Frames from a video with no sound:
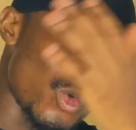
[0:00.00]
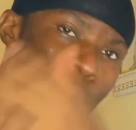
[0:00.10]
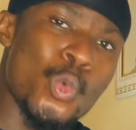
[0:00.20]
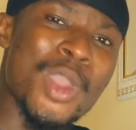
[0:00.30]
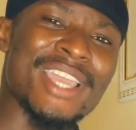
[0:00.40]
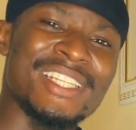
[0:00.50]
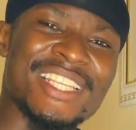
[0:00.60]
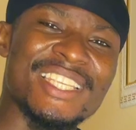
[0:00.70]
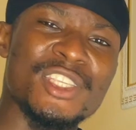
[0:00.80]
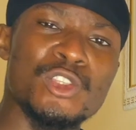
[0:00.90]
we are in the
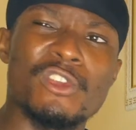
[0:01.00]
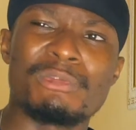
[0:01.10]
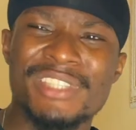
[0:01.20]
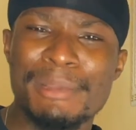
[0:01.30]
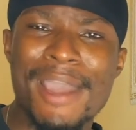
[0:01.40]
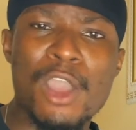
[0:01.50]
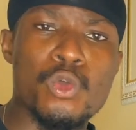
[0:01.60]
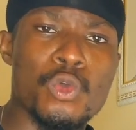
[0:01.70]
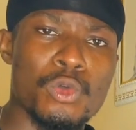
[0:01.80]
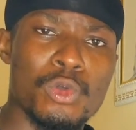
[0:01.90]
season of say
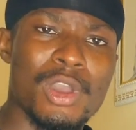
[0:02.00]
mango,